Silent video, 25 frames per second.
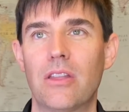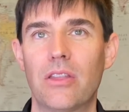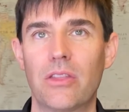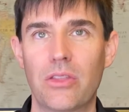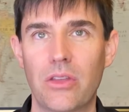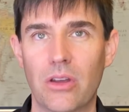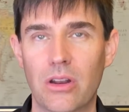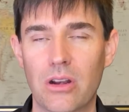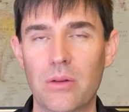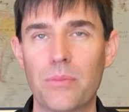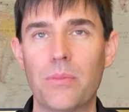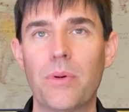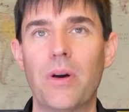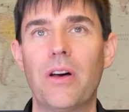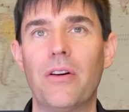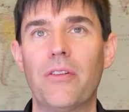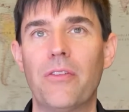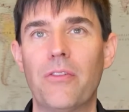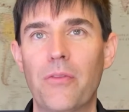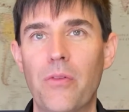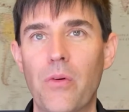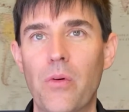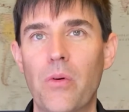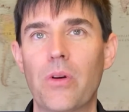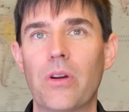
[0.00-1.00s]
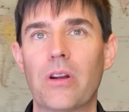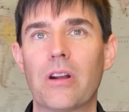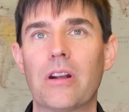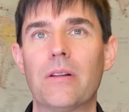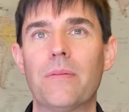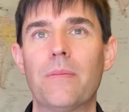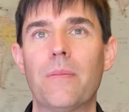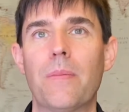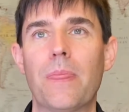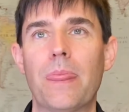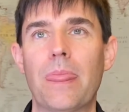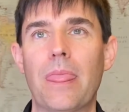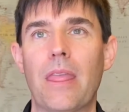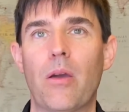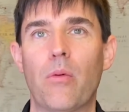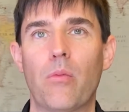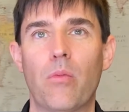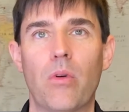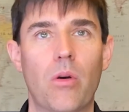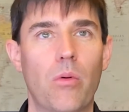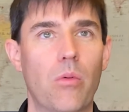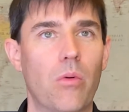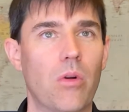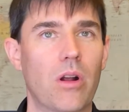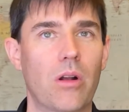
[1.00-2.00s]
Thunderbolt 4
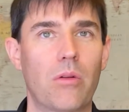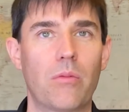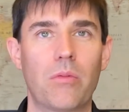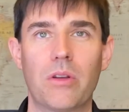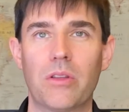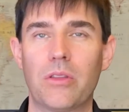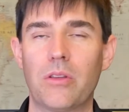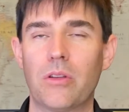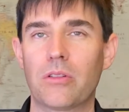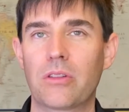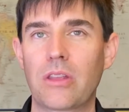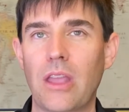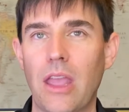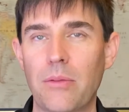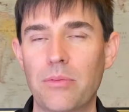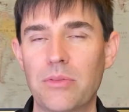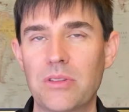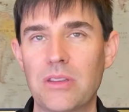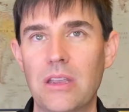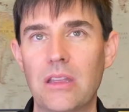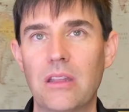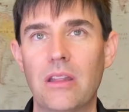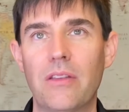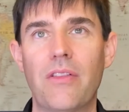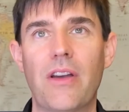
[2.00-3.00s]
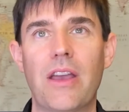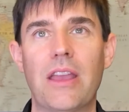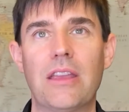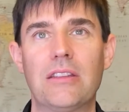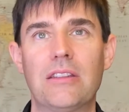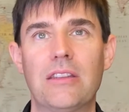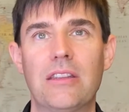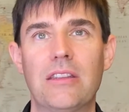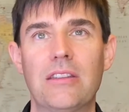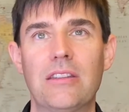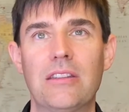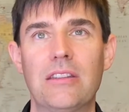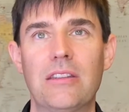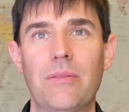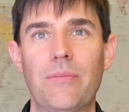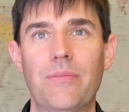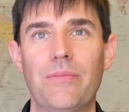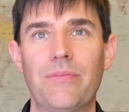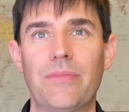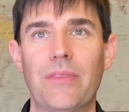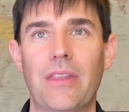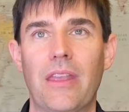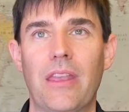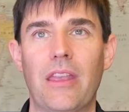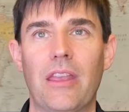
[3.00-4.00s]
will work with your Type-C devices.
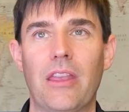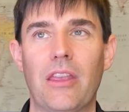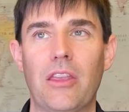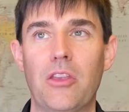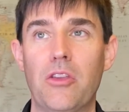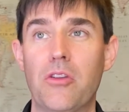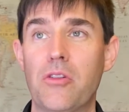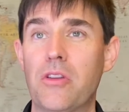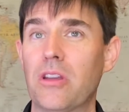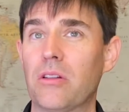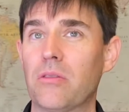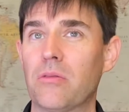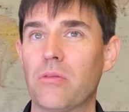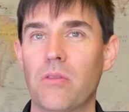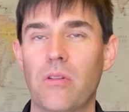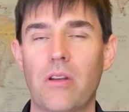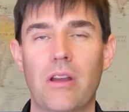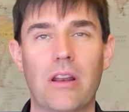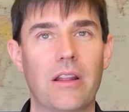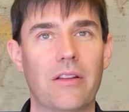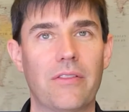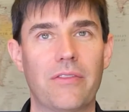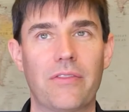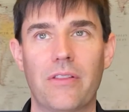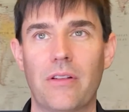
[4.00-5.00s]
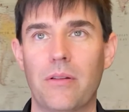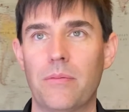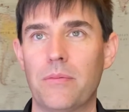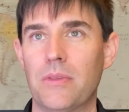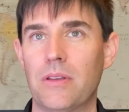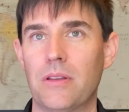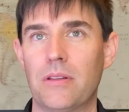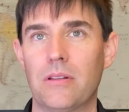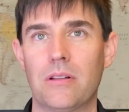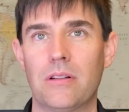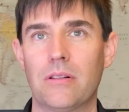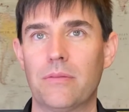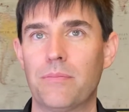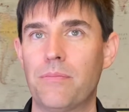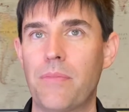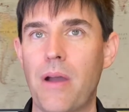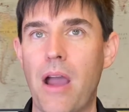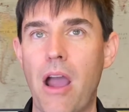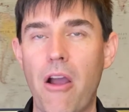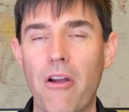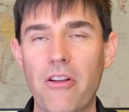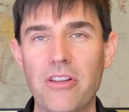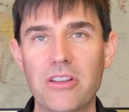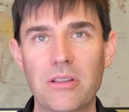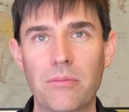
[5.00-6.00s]
You can run it from your
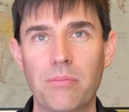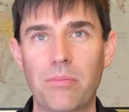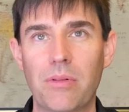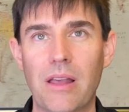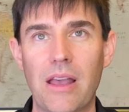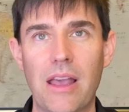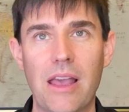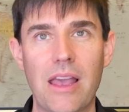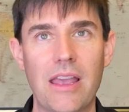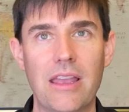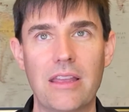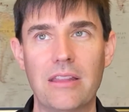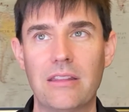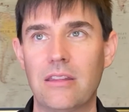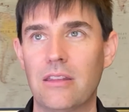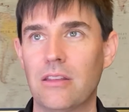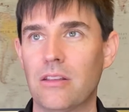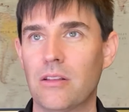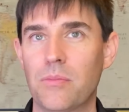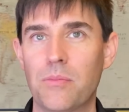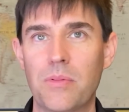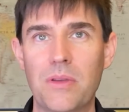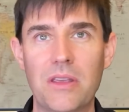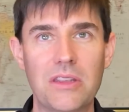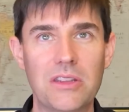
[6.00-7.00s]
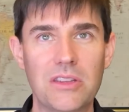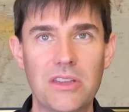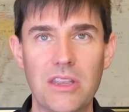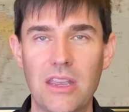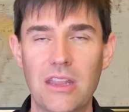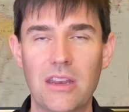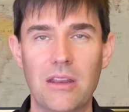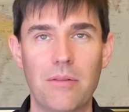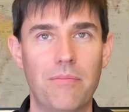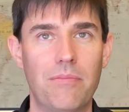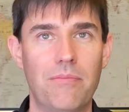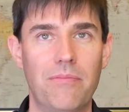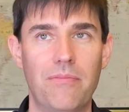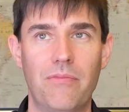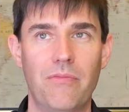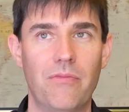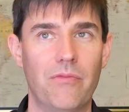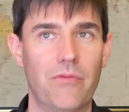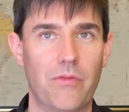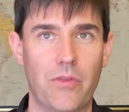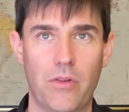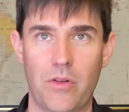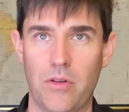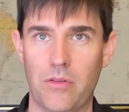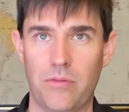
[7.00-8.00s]
power supply to your PC
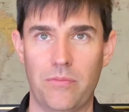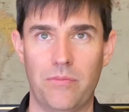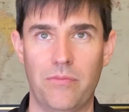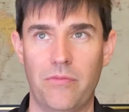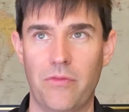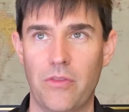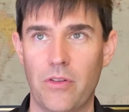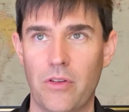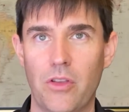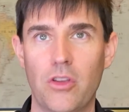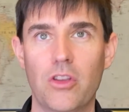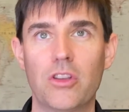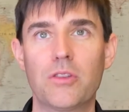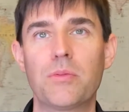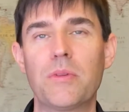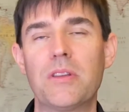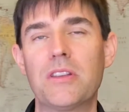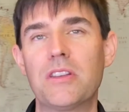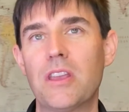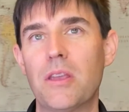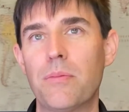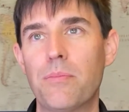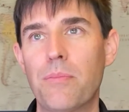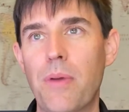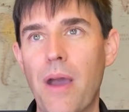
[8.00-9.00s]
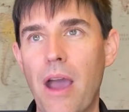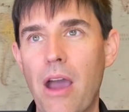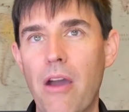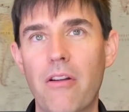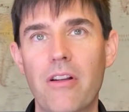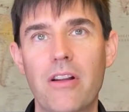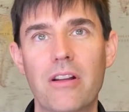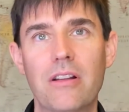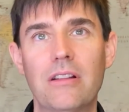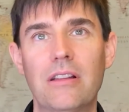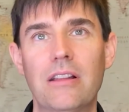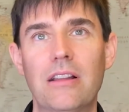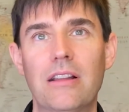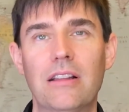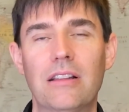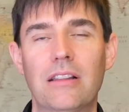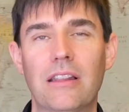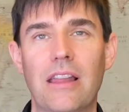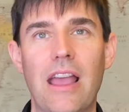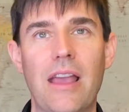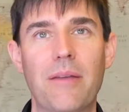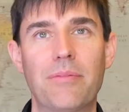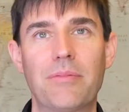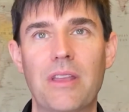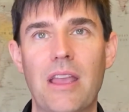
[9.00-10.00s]
for USB-C powered
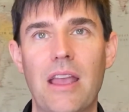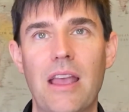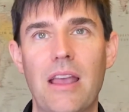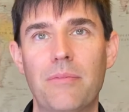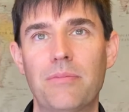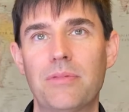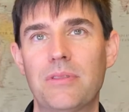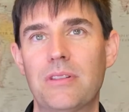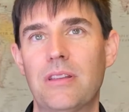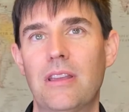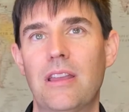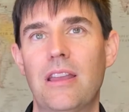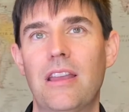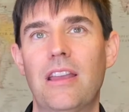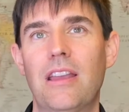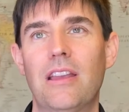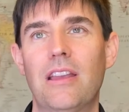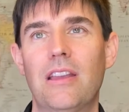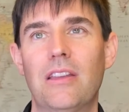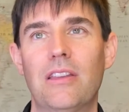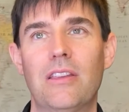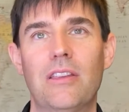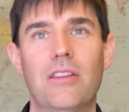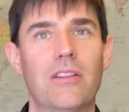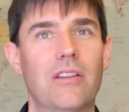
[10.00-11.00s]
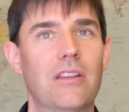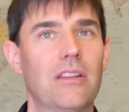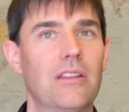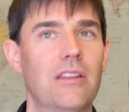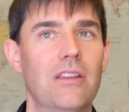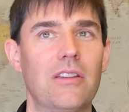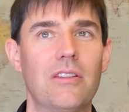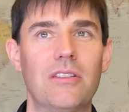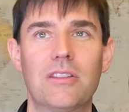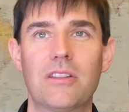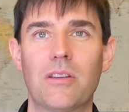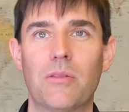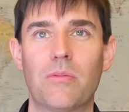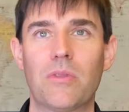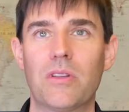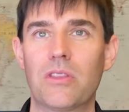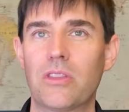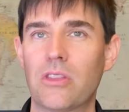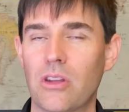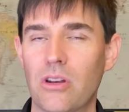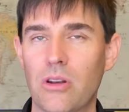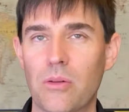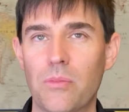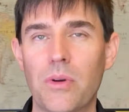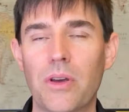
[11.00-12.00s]
laptops. You can use it with
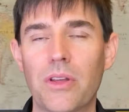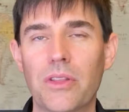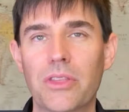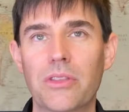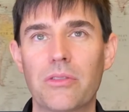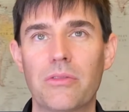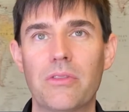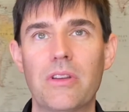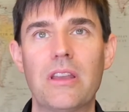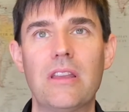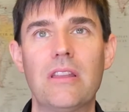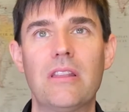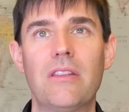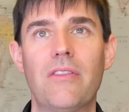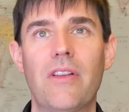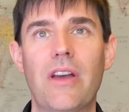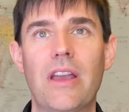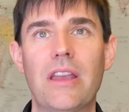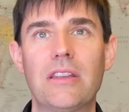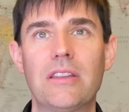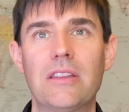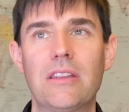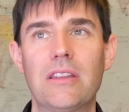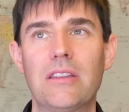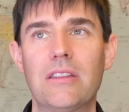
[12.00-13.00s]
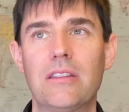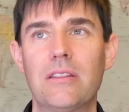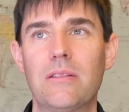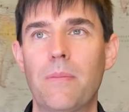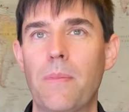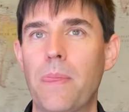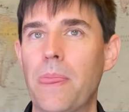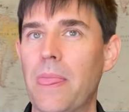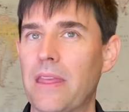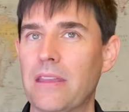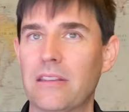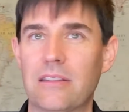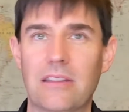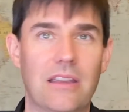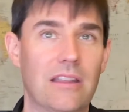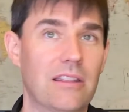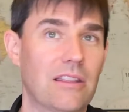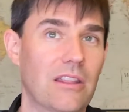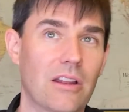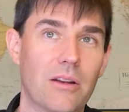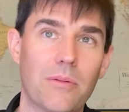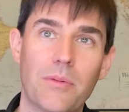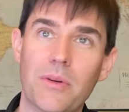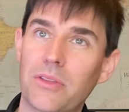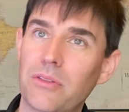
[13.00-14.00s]
Thunderbolt 3 devices, because again,
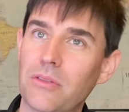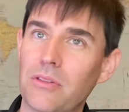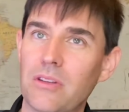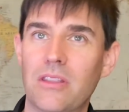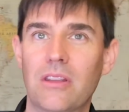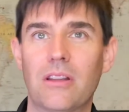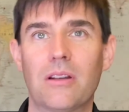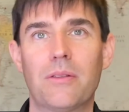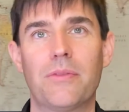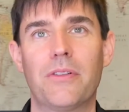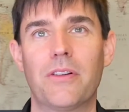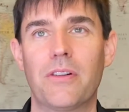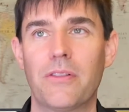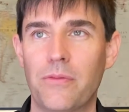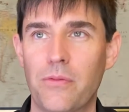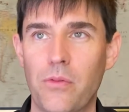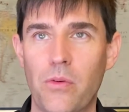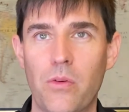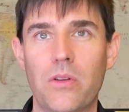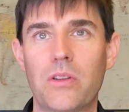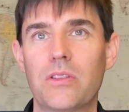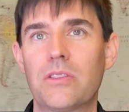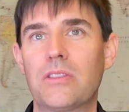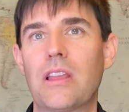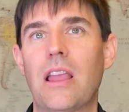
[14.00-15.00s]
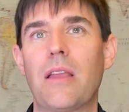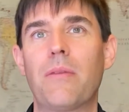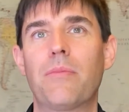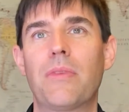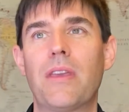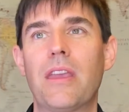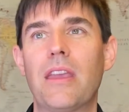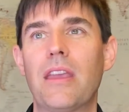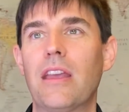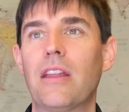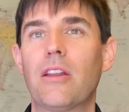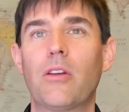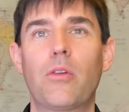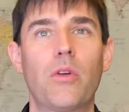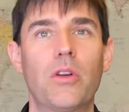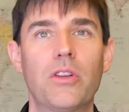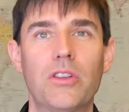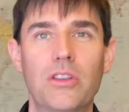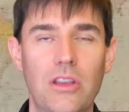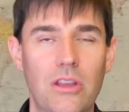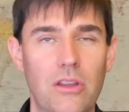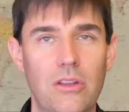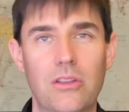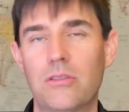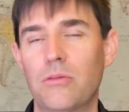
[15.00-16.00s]
Thunderbolt 3, Thunderbolt 4, same thing. And of course
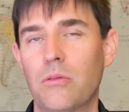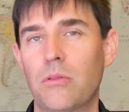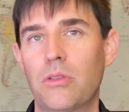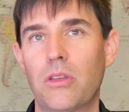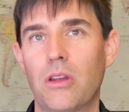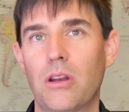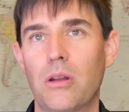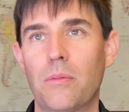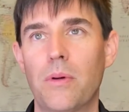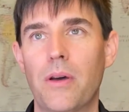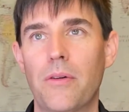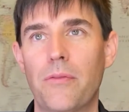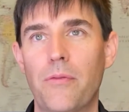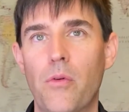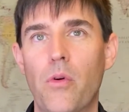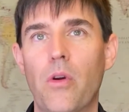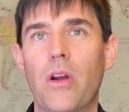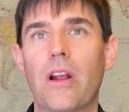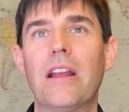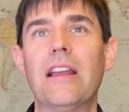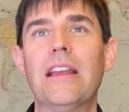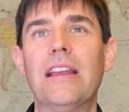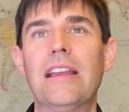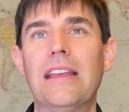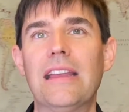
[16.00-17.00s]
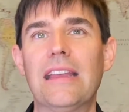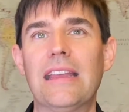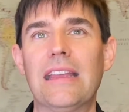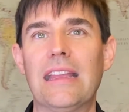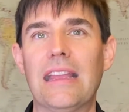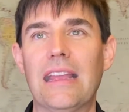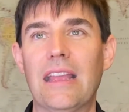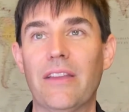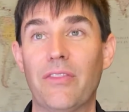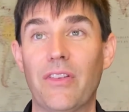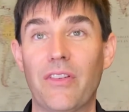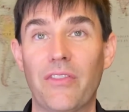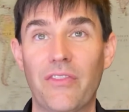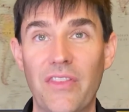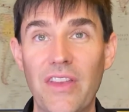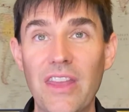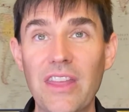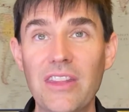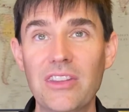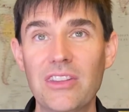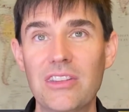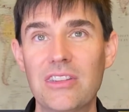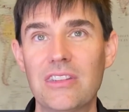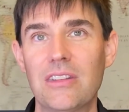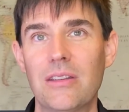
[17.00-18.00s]
you can use it with Thunderbolt 4. If it
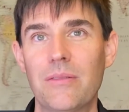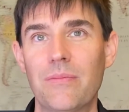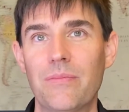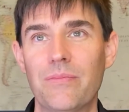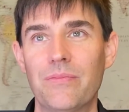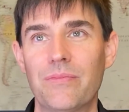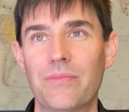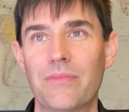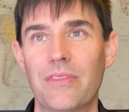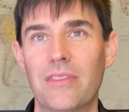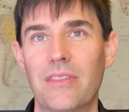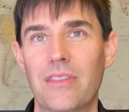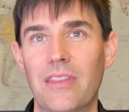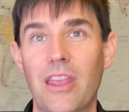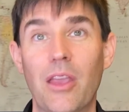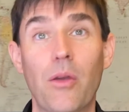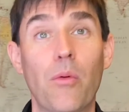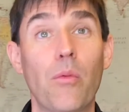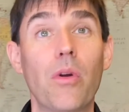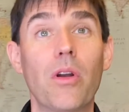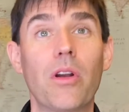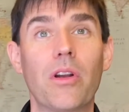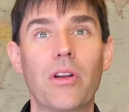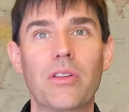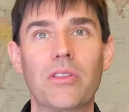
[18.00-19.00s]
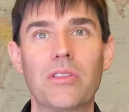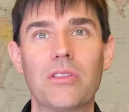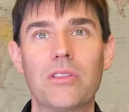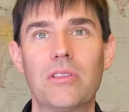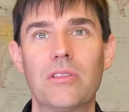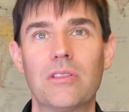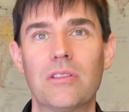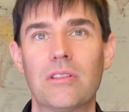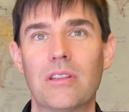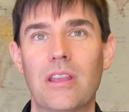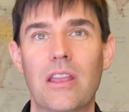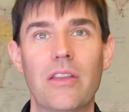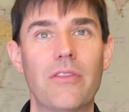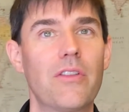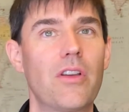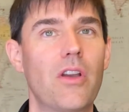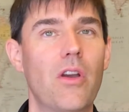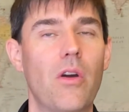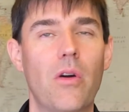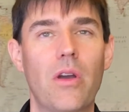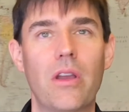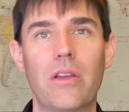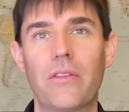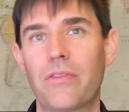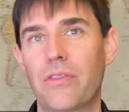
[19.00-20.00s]
fits, it works. Even
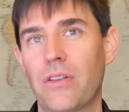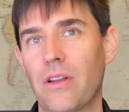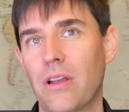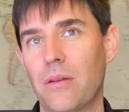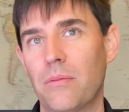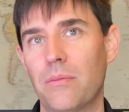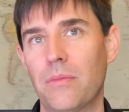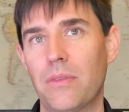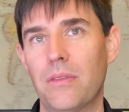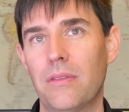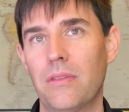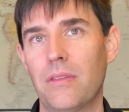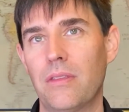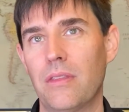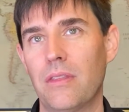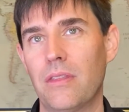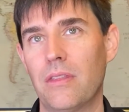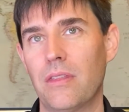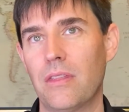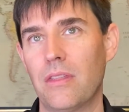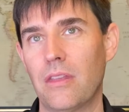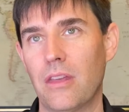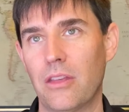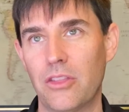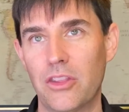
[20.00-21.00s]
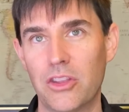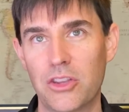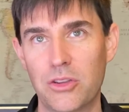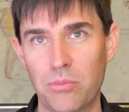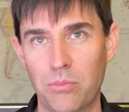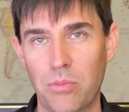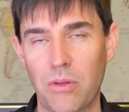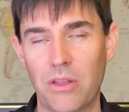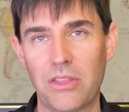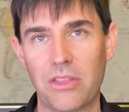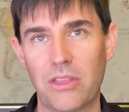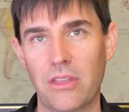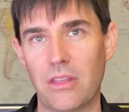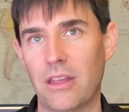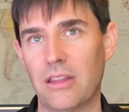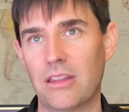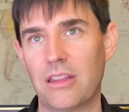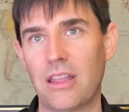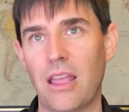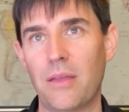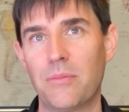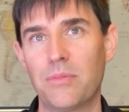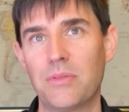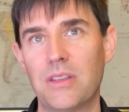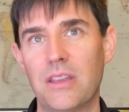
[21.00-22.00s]
going from a
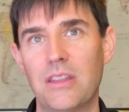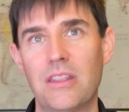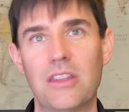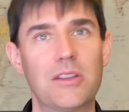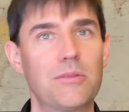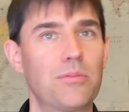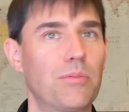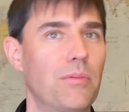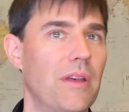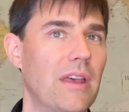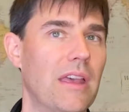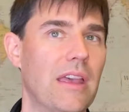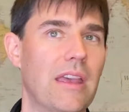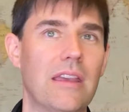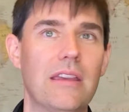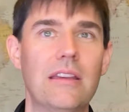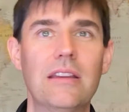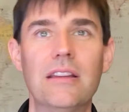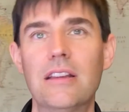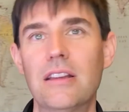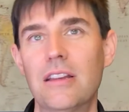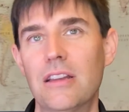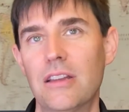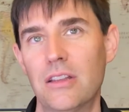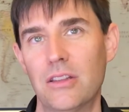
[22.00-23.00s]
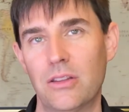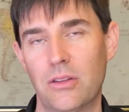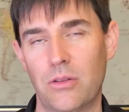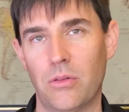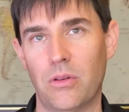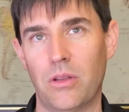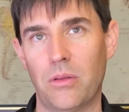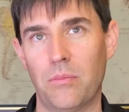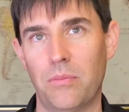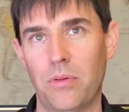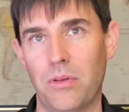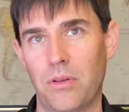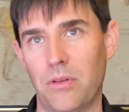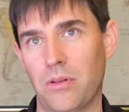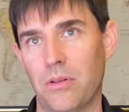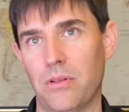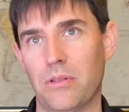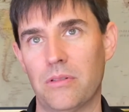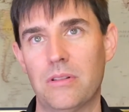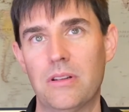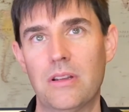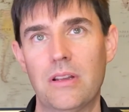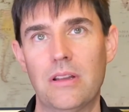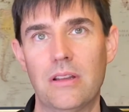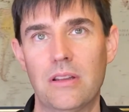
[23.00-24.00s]
Type-C display to a
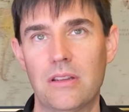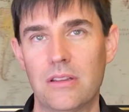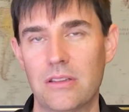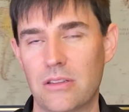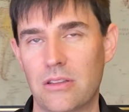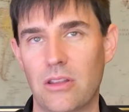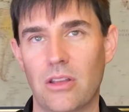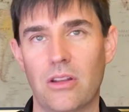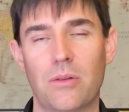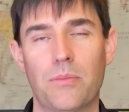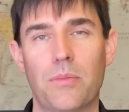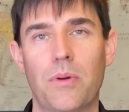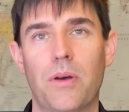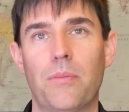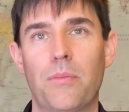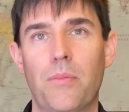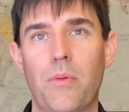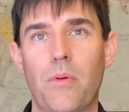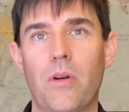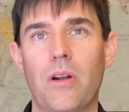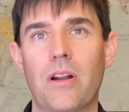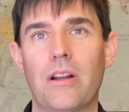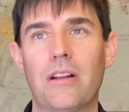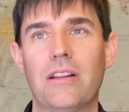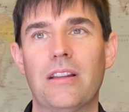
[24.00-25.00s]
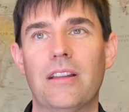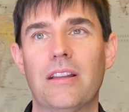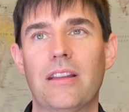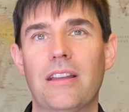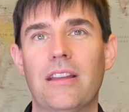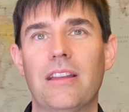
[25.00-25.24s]
computer's Thunderbolt port.